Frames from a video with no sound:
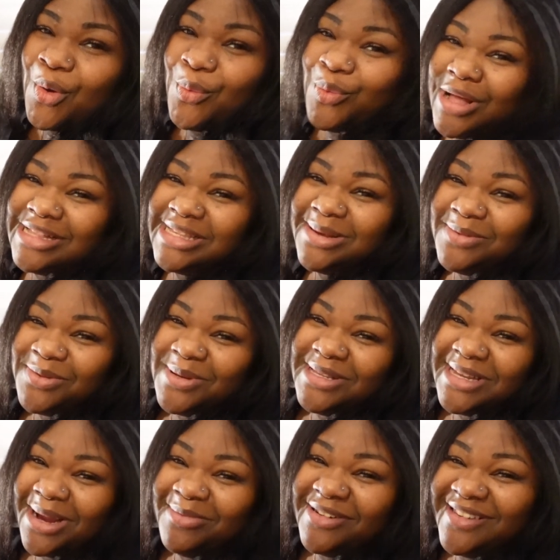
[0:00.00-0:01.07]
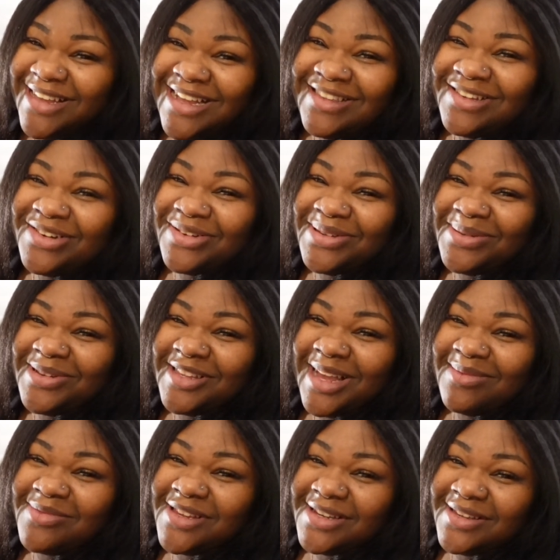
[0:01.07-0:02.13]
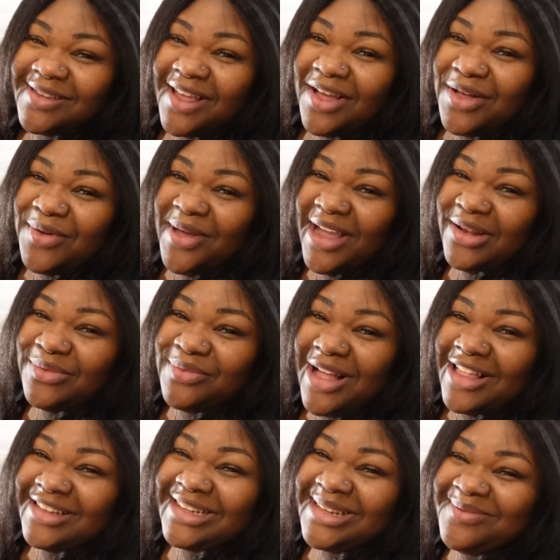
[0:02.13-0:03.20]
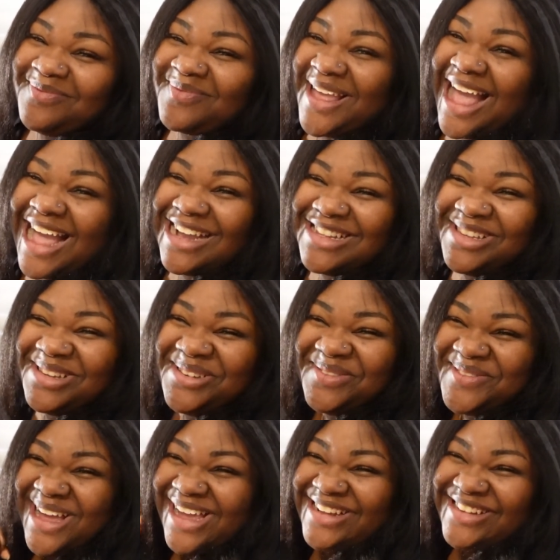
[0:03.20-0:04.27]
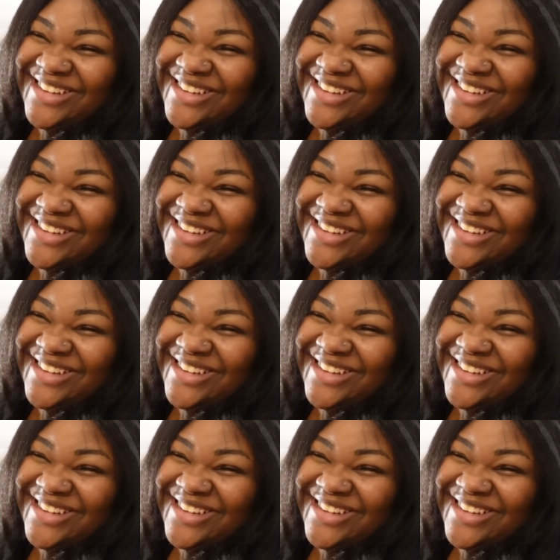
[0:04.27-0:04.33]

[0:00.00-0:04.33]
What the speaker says: What's up, Sweettimers? It's your girl Sweettimesxo, and welcome back to my